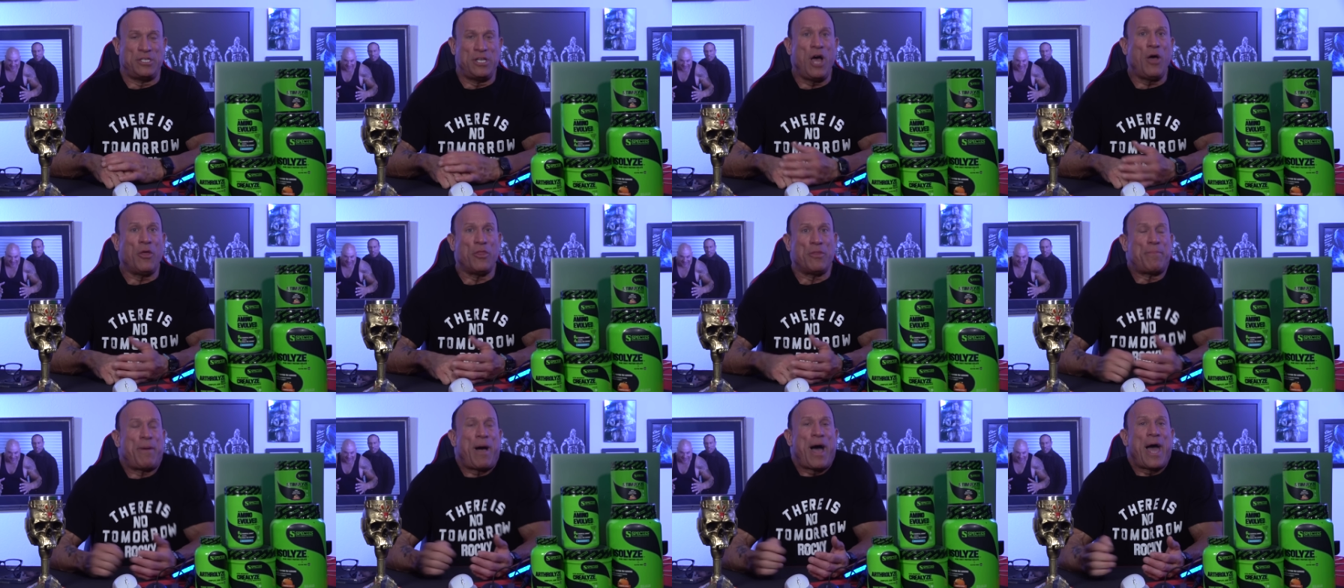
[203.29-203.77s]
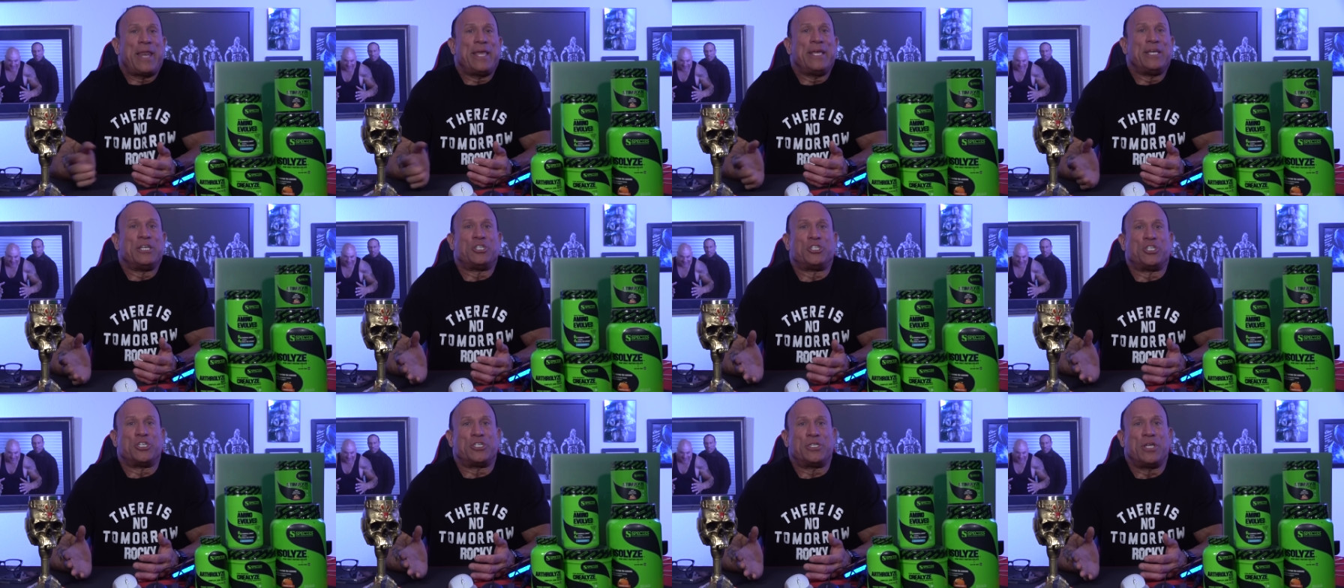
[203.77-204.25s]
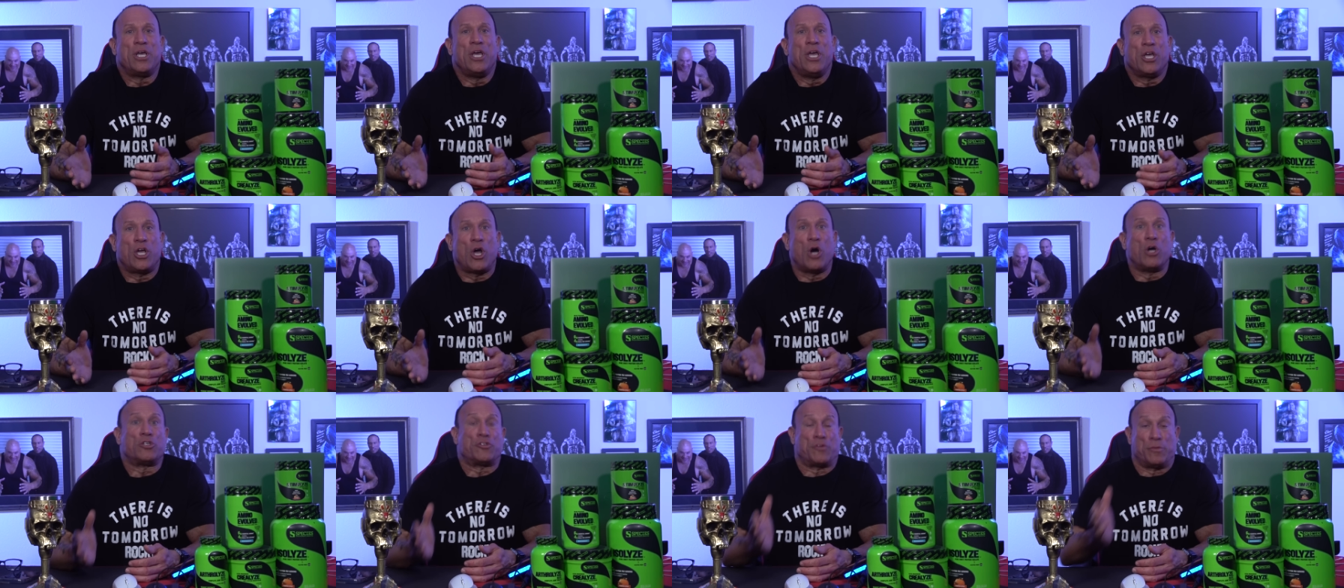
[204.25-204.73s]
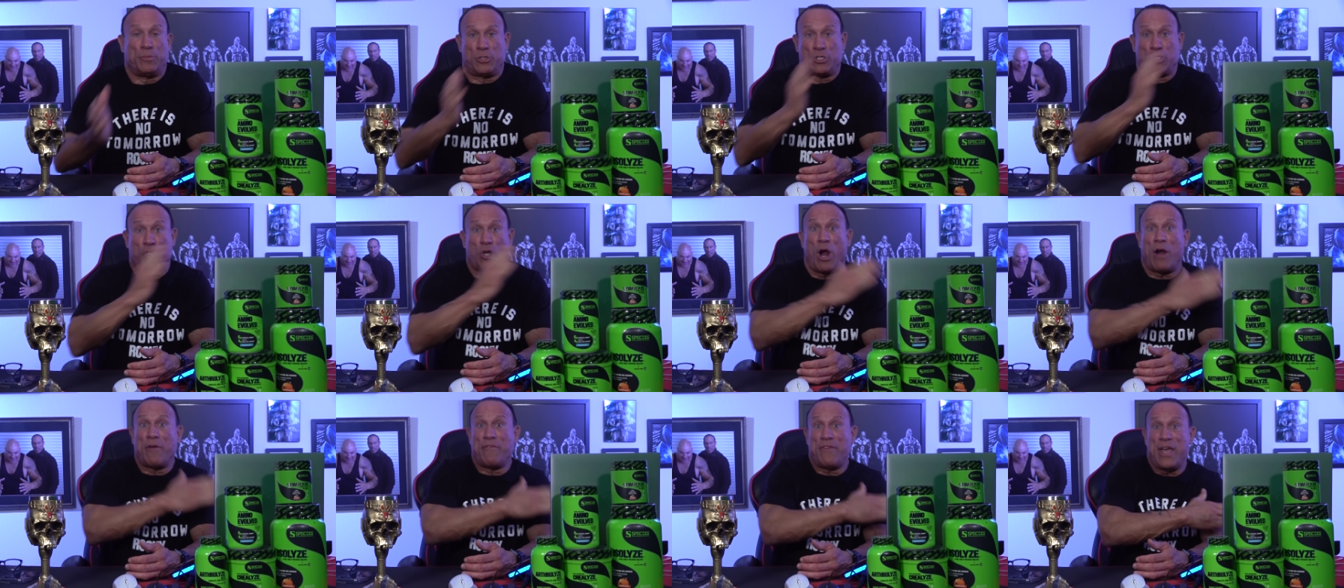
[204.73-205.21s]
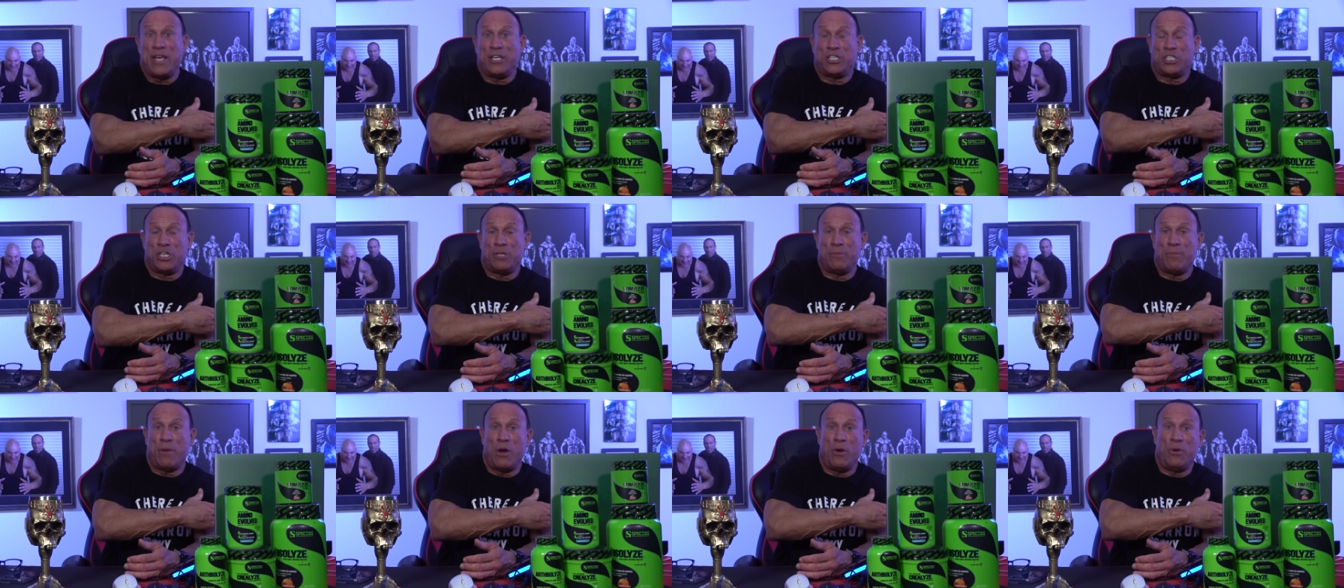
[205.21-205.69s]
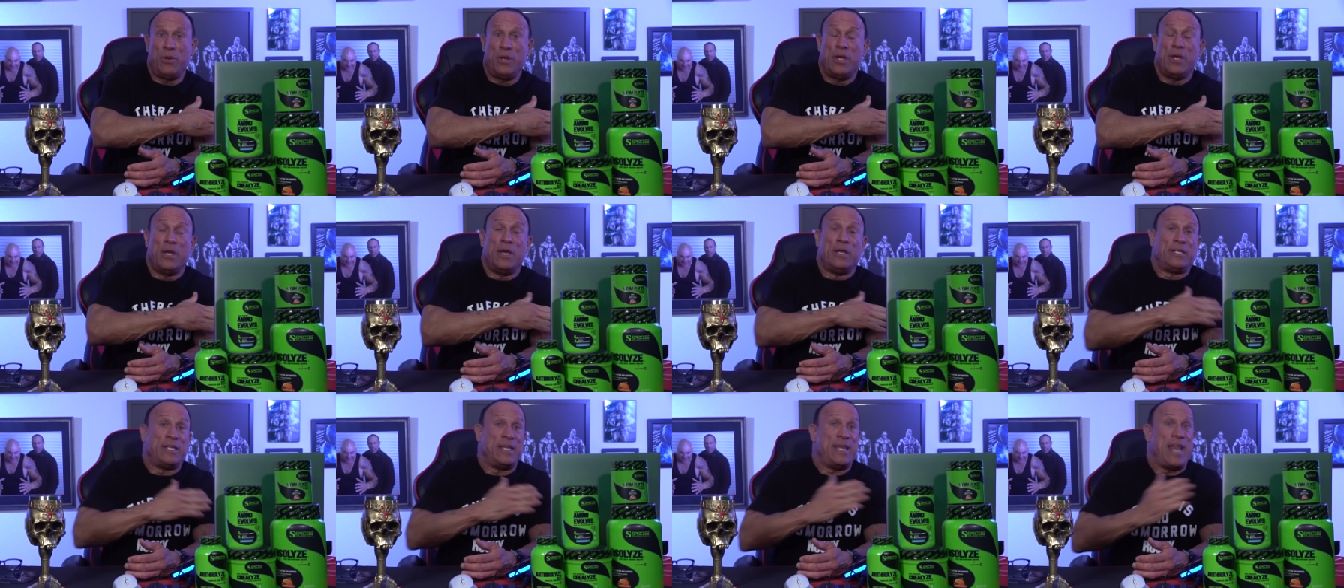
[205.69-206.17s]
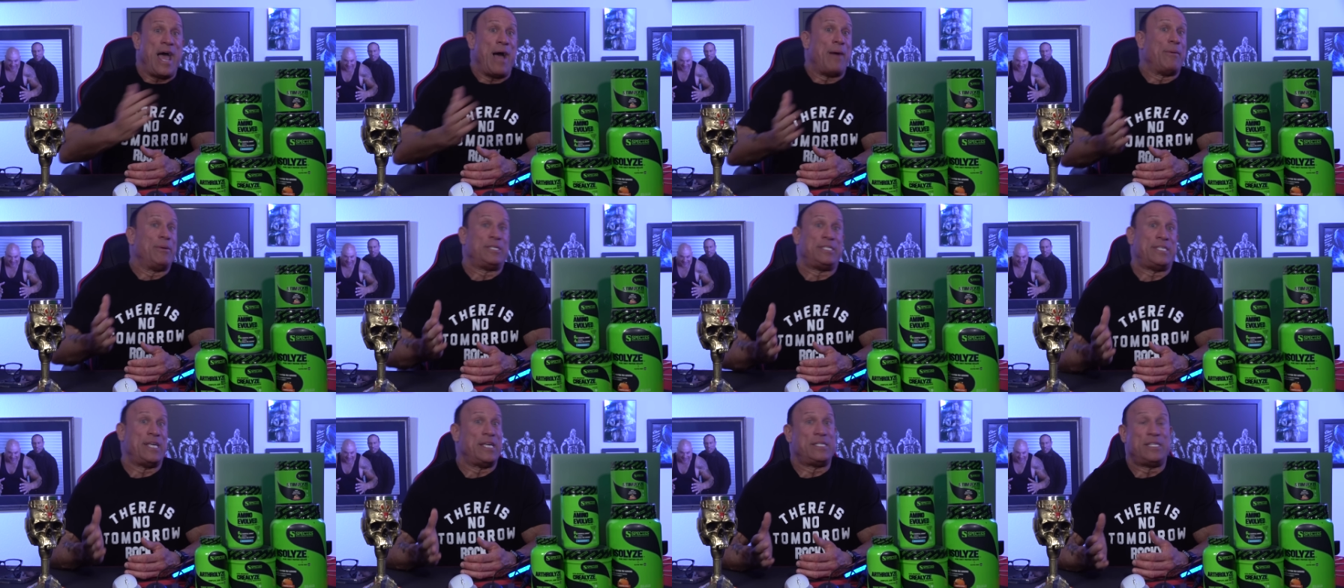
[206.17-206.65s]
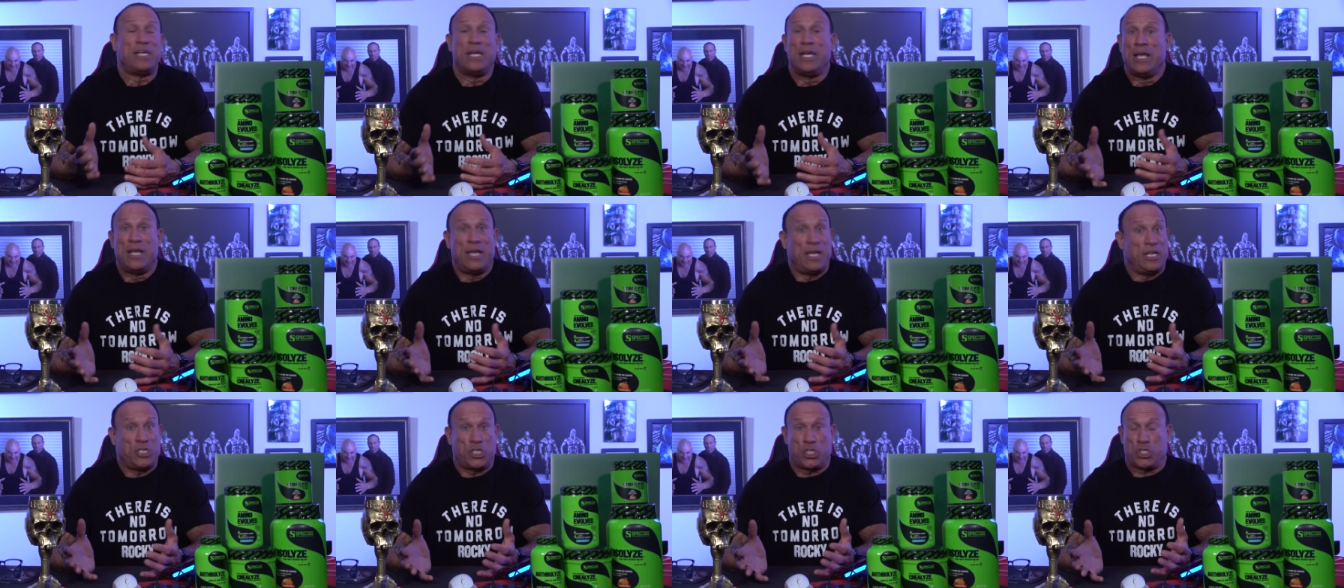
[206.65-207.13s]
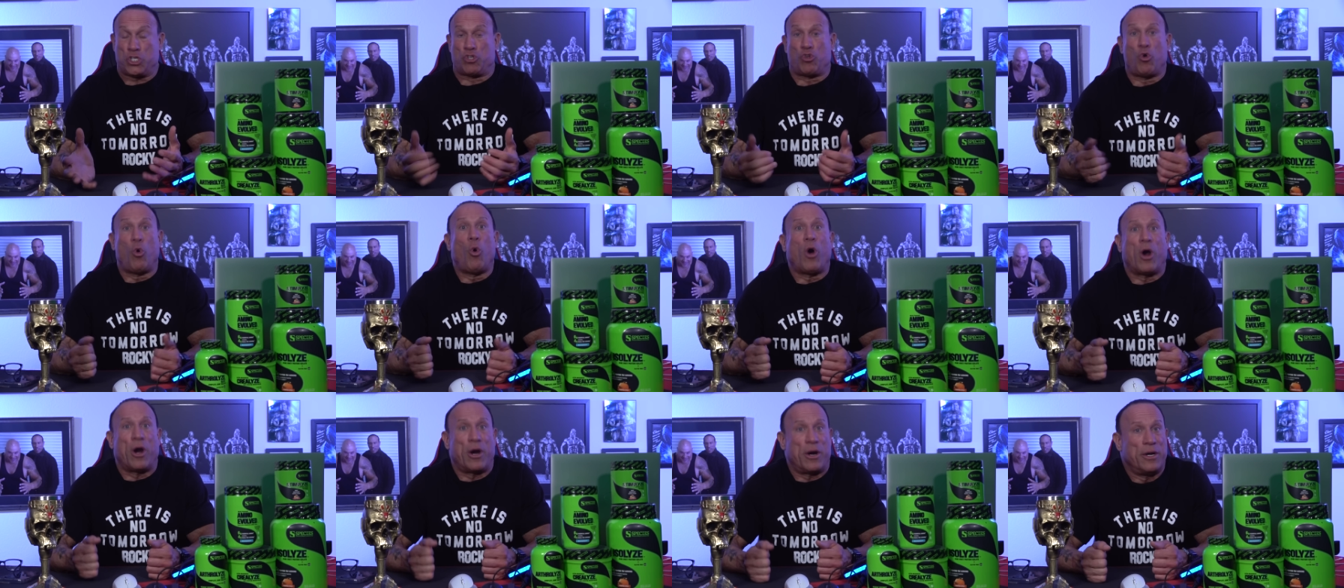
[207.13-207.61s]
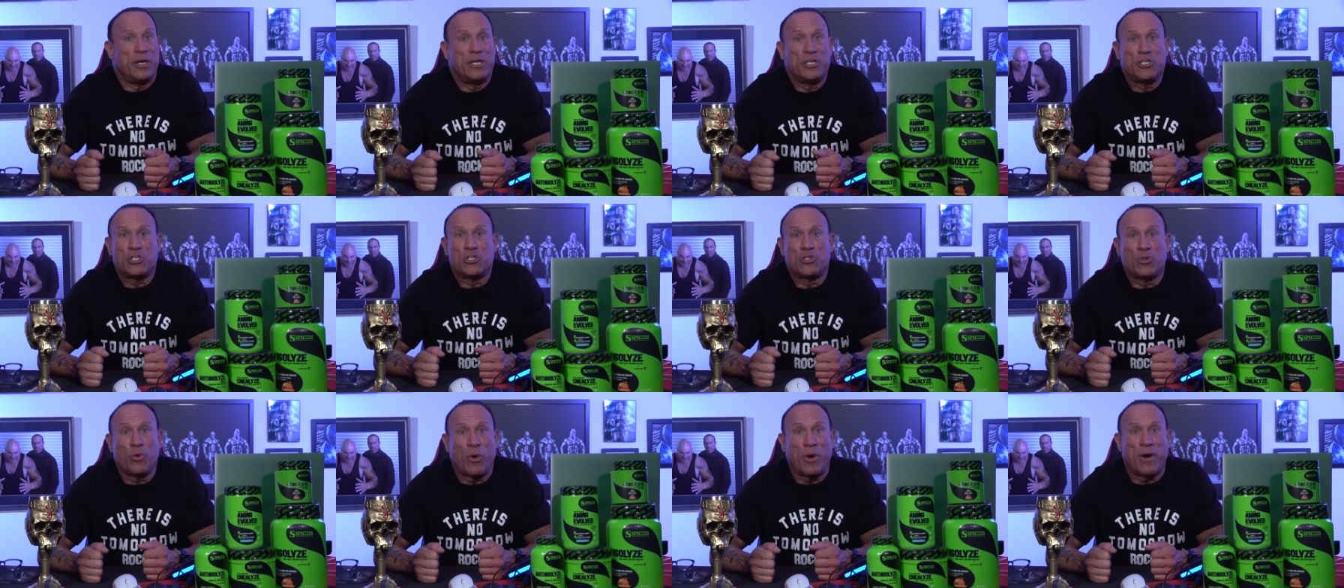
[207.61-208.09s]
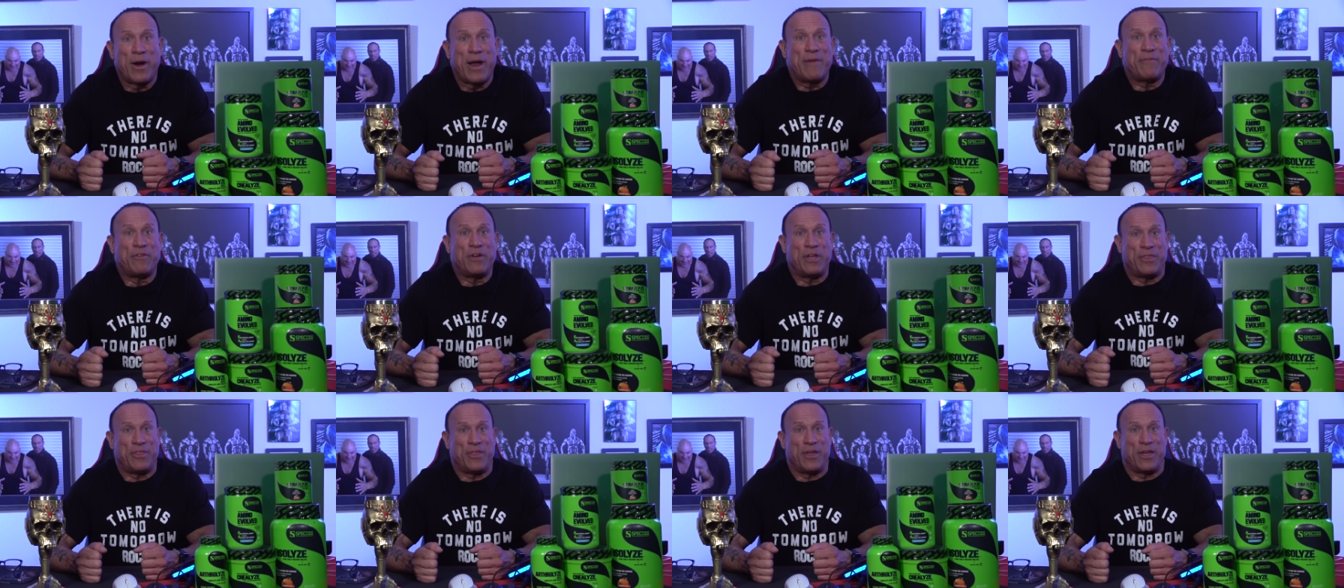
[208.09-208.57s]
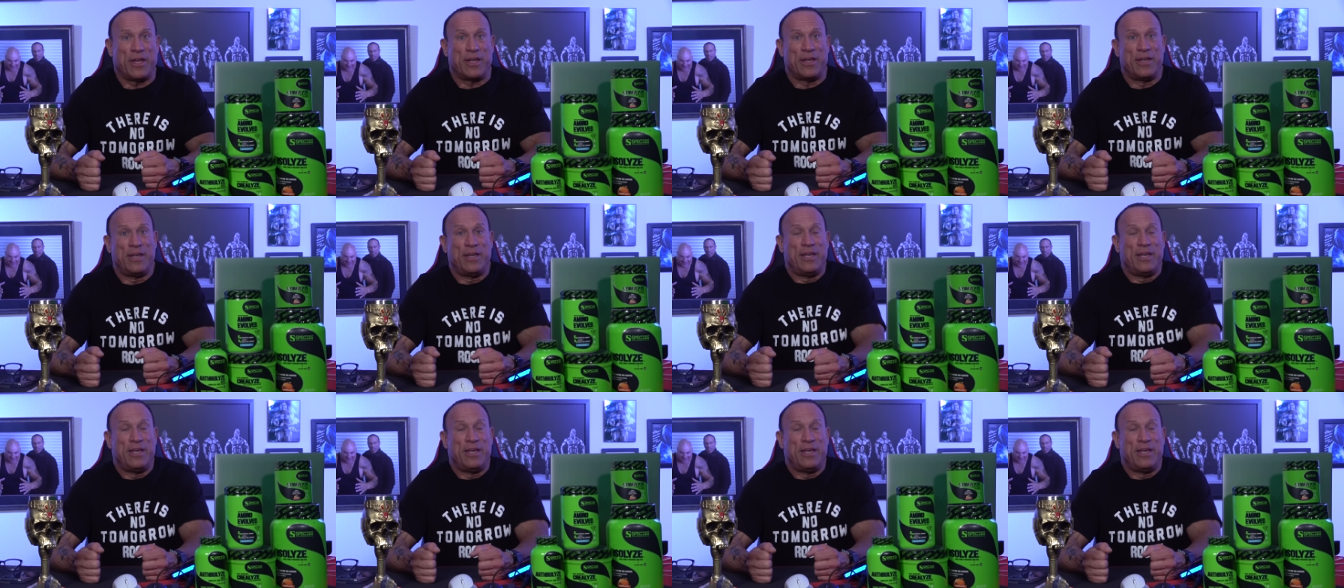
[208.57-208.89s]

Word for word: No, the body is just goes from starvation mode to now it says store, store everything.